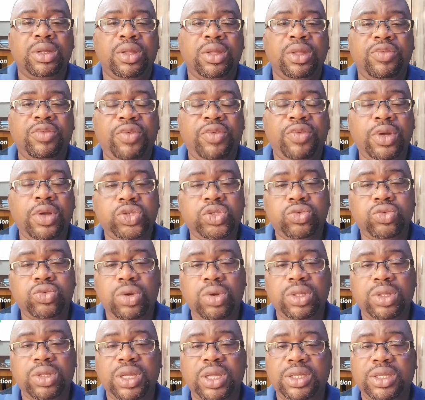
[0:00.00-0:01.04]
The first
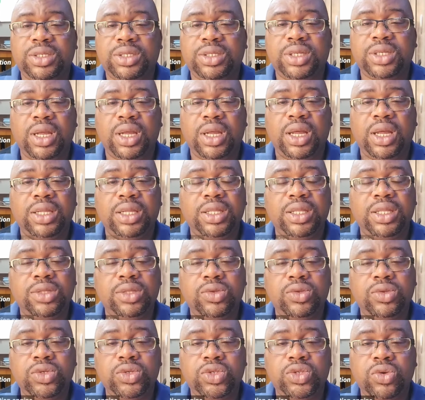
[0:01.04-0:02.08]
one is the
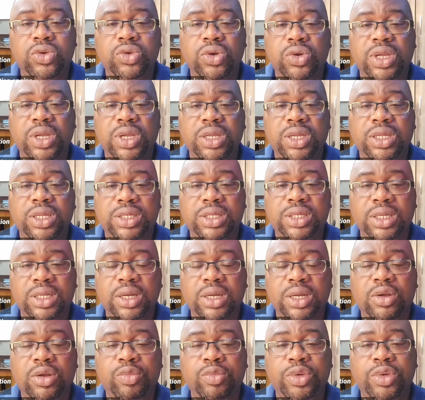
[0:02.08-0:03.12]
two-stroke
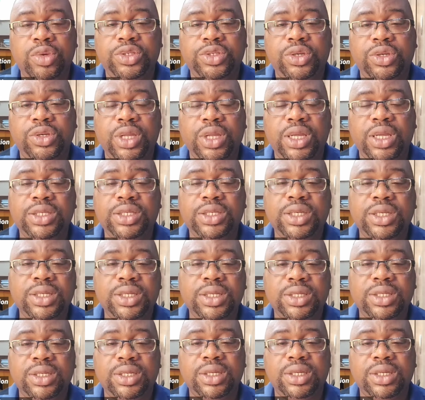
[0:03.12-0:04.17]
internal combustion
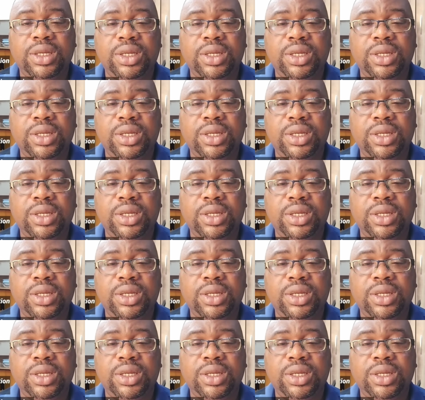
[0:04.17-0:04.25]
engine.